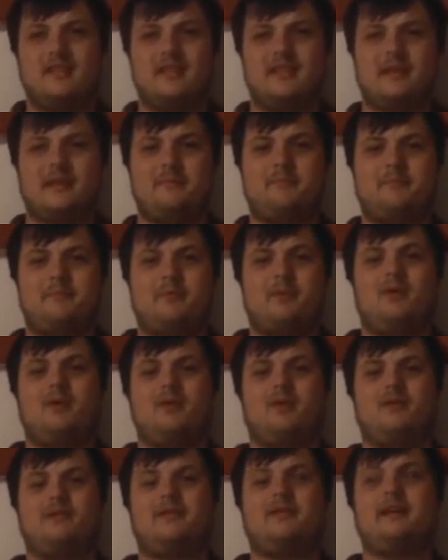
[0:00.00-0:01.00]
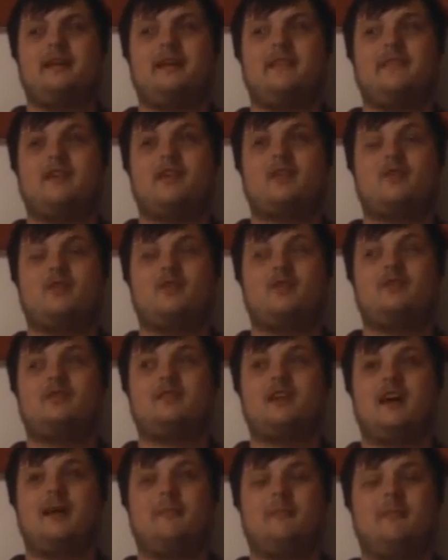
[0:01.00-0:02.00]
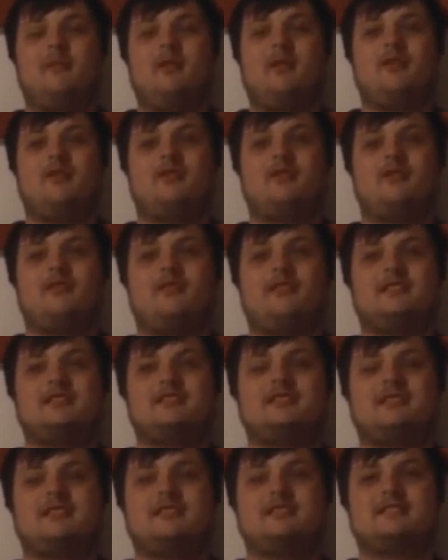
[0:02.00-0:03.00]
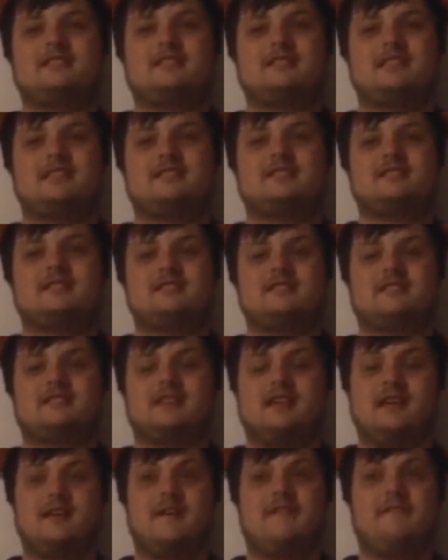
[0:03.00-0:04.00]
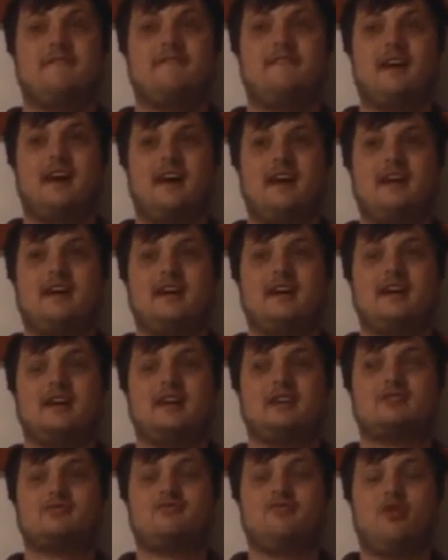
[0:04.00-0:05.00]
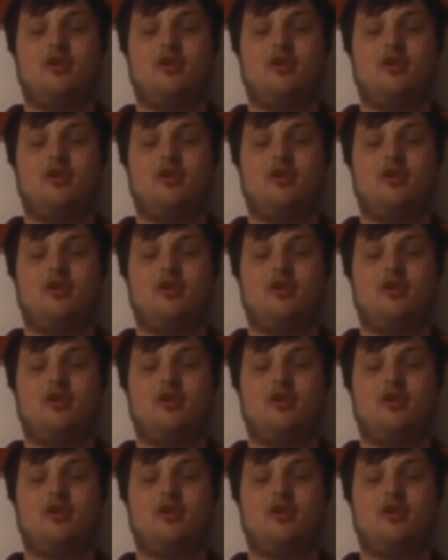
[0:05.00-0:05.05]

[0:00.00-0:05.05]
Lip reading: They both have a good amount of resistances. Fire has